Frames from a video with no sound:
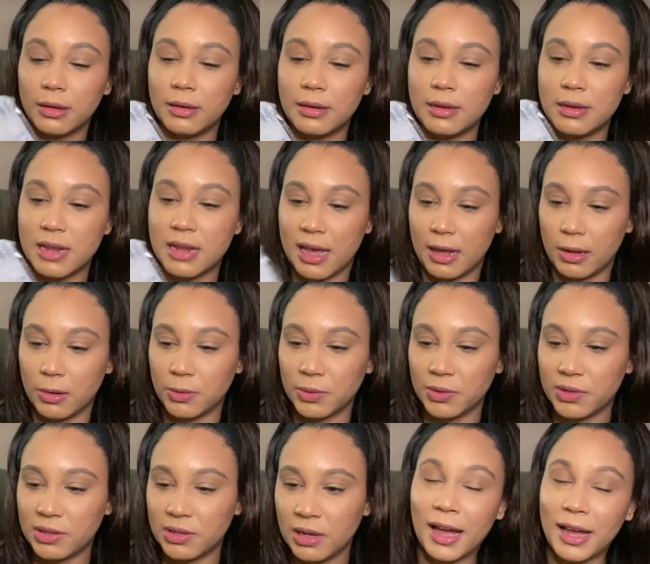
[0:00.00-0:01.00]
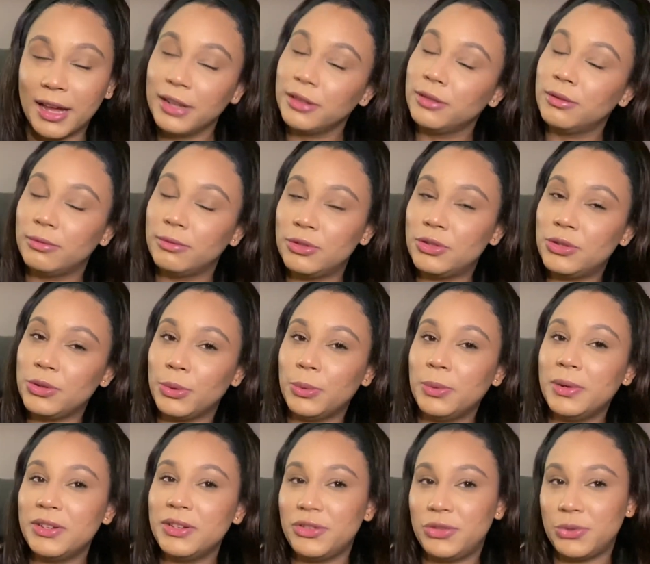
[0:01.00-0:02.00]
nails. I do
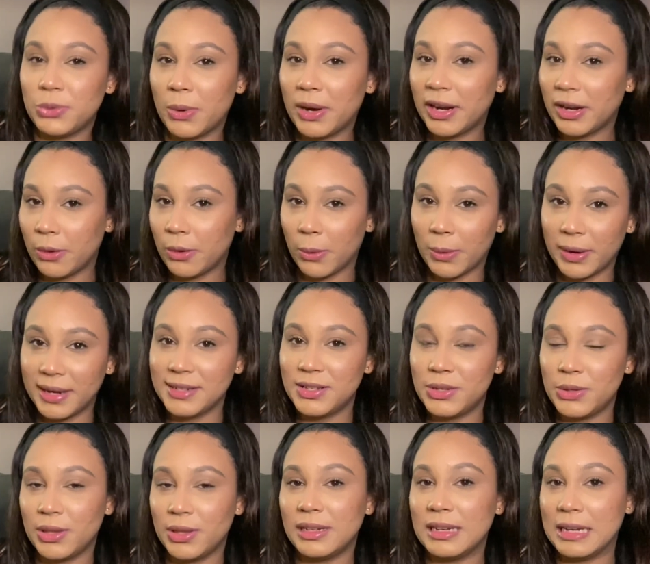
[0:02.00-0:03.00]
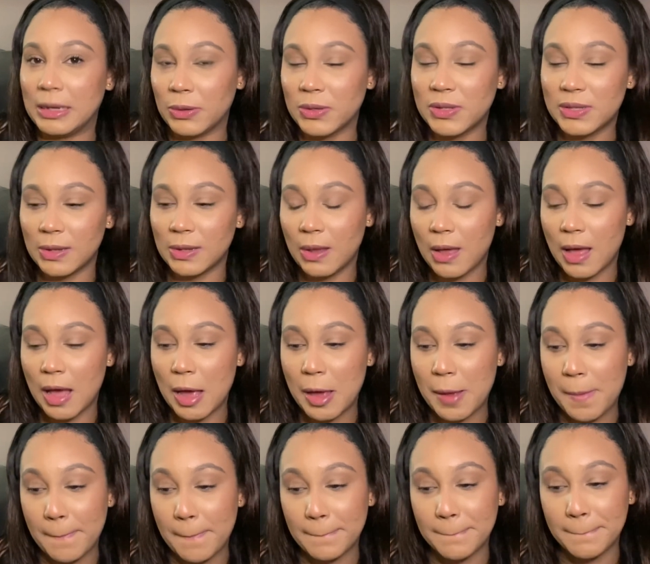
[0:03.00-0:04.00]
enjoy going to the nail
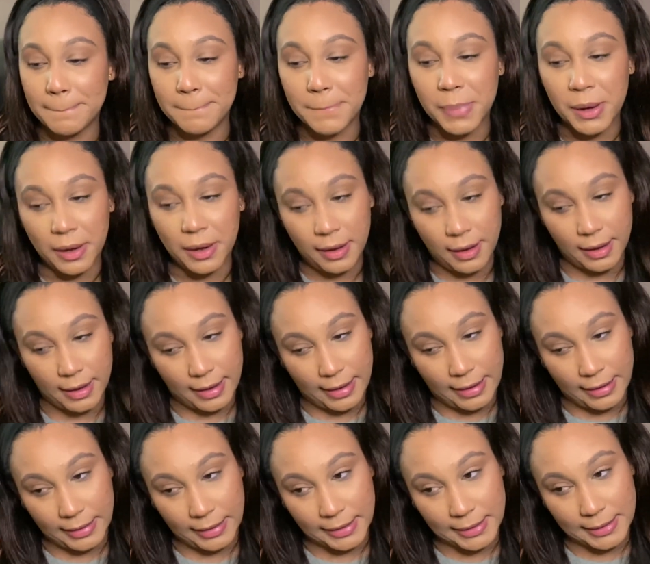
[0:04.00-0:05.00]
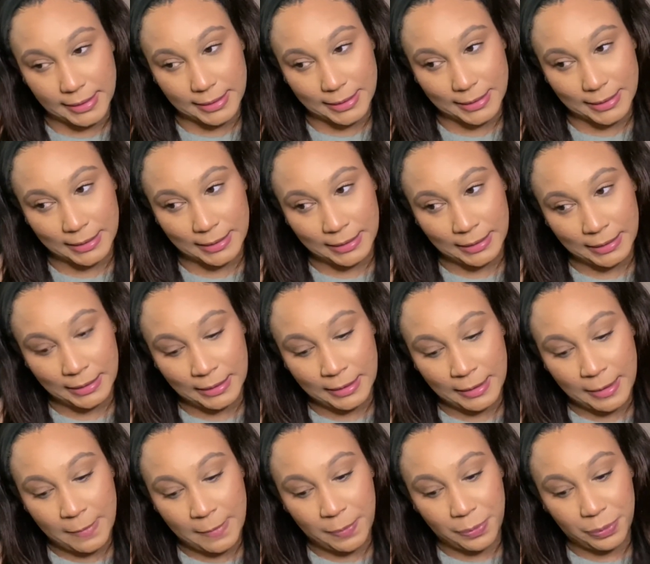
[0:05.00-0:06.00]
salon, but
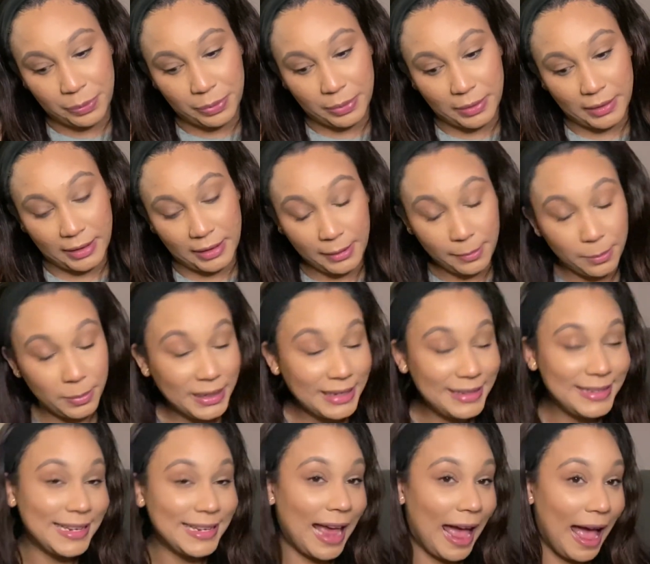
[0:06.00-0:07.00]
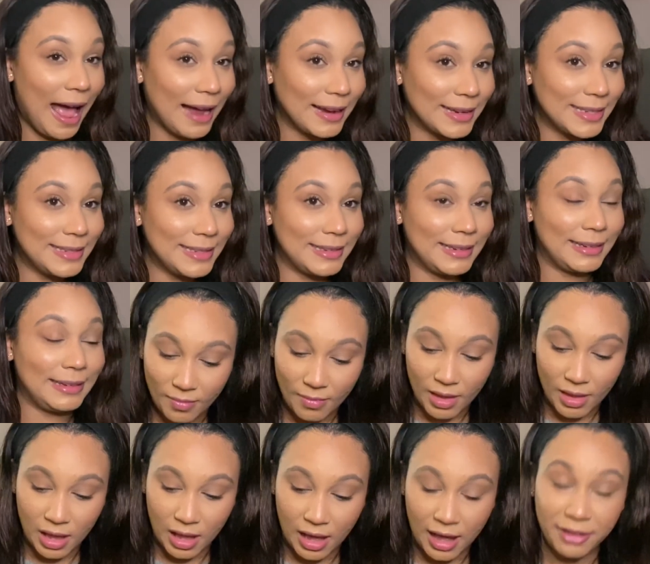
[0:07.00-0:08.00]
it'd be taxing.
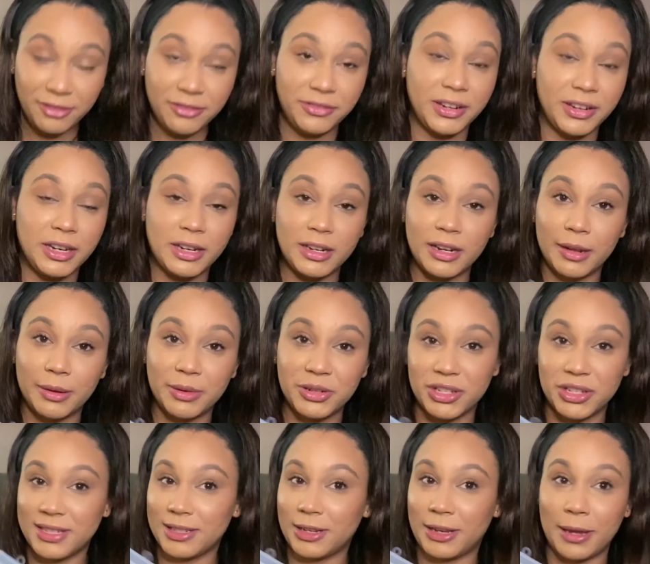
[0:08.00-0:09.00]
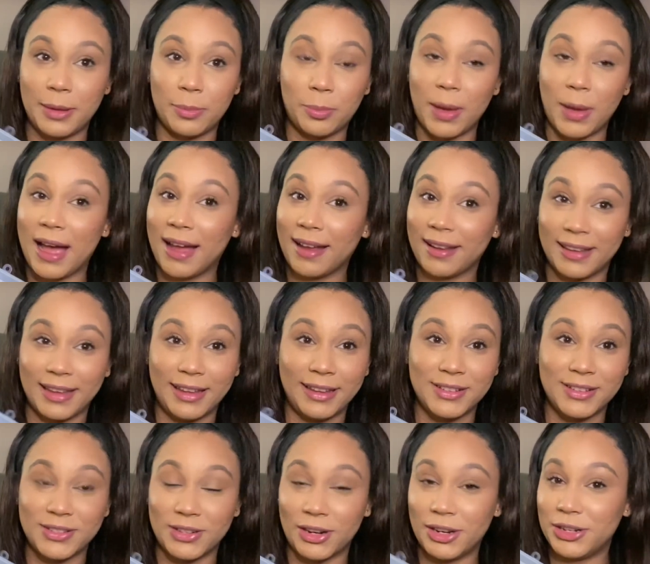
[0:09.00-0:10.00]
I figured I would just get back and
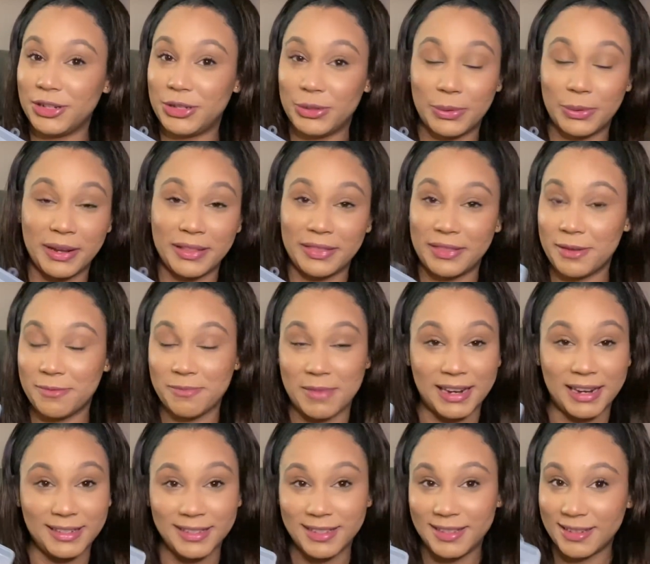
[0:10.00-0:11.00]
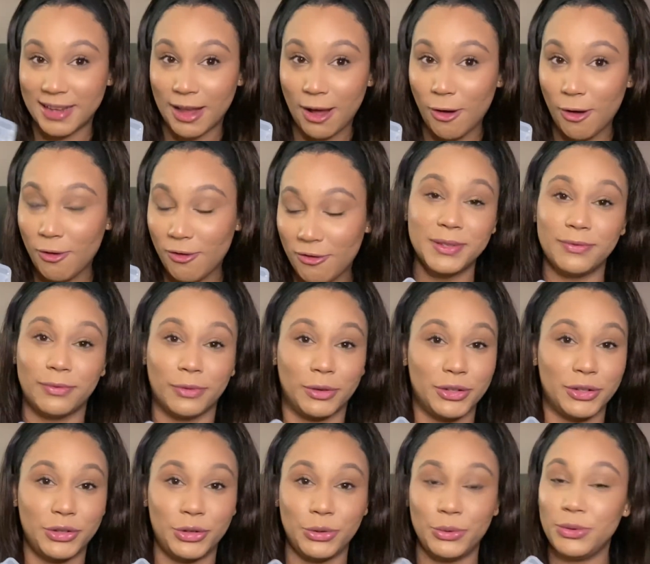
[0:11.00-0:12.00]
start doing them myself for
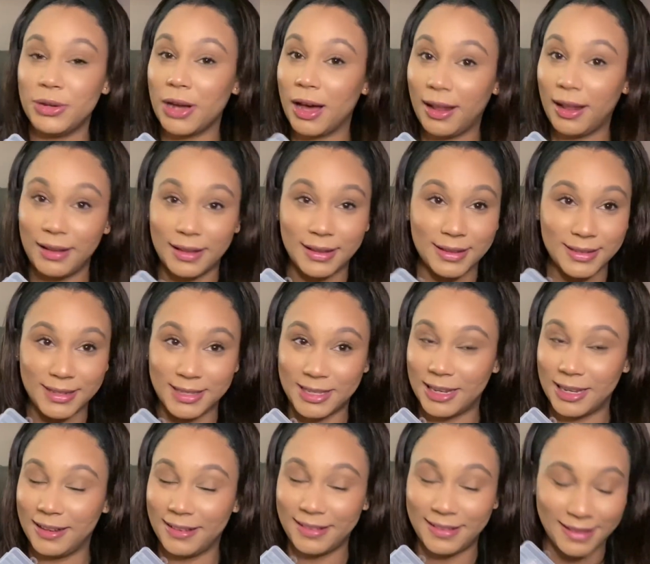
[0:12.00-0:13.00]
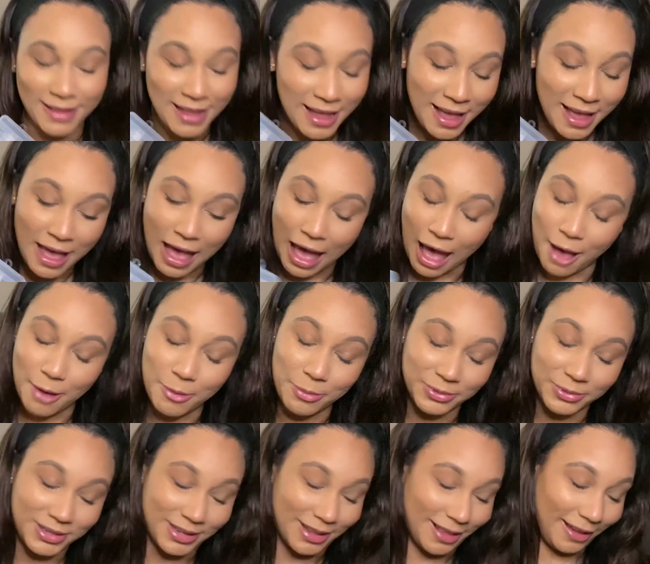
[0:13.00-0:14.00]
$2. I
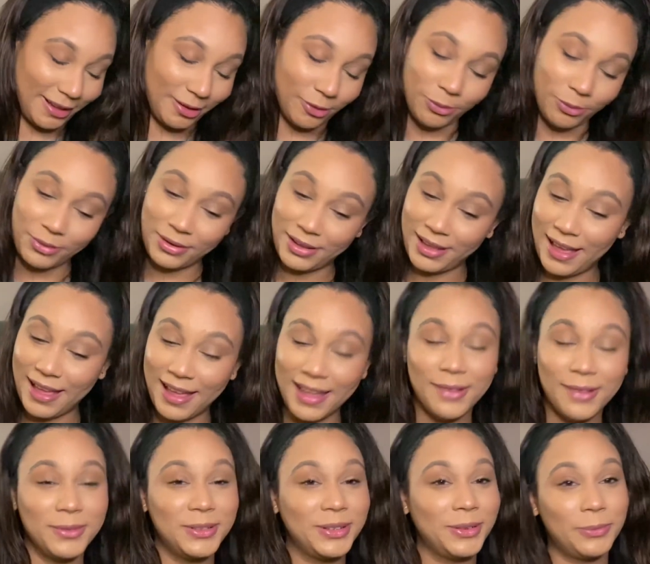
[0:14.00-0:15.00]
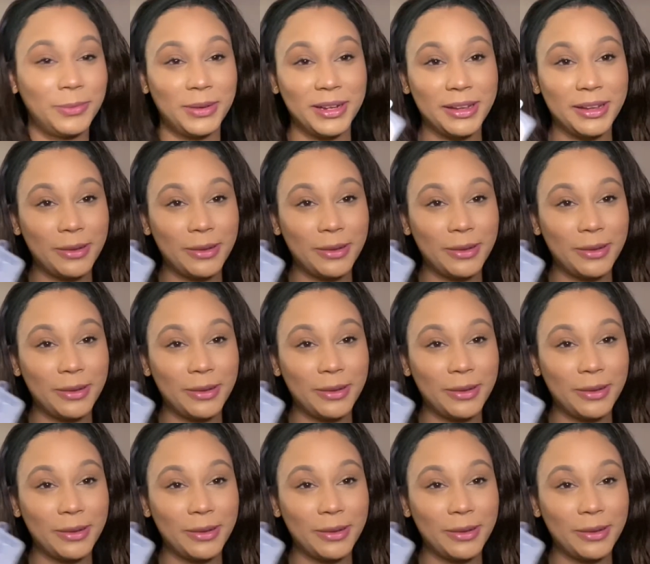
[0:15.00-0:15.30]
was like, okay, we